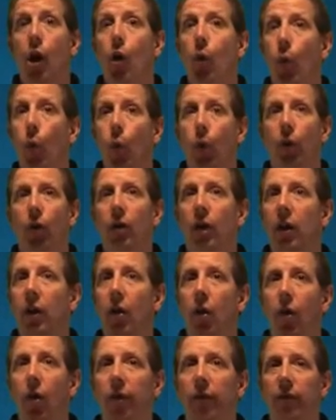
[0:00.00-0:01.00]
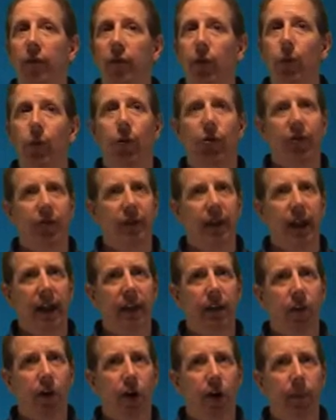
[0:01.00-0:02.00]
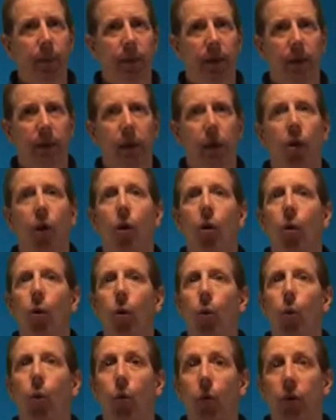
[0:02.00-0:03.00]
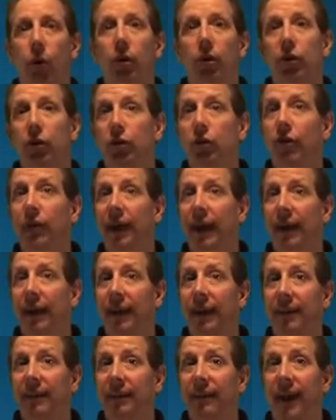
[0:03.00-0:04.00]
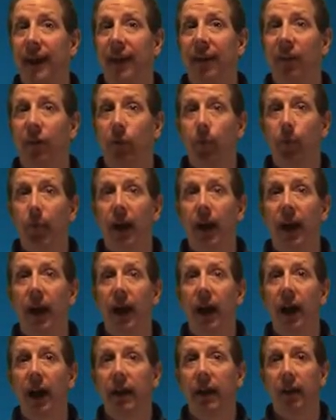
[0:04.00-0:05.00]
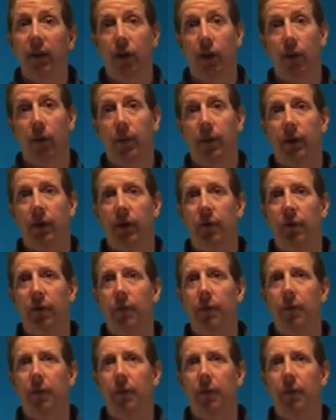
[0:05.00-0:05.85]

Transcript: Work on hard floors, not carpet, or use anti-static spray on the carpets.